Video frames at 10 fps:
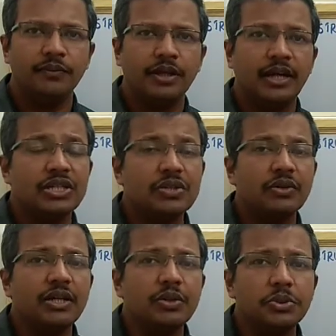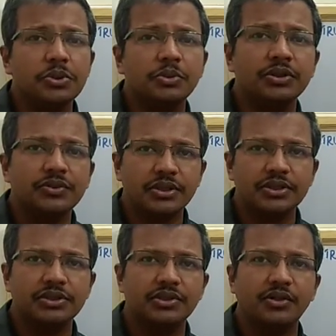and try to draw the
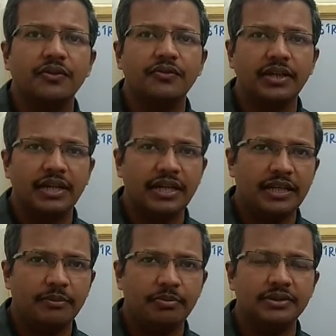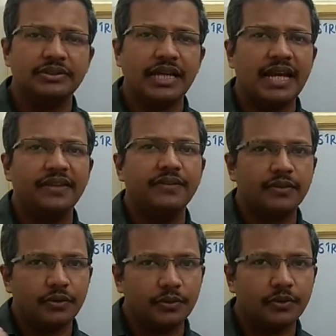structure of NAD plus as
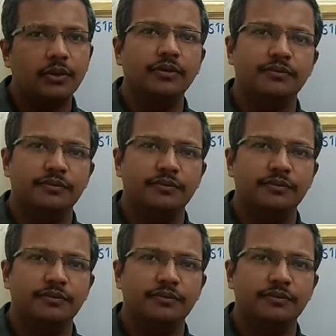you are on.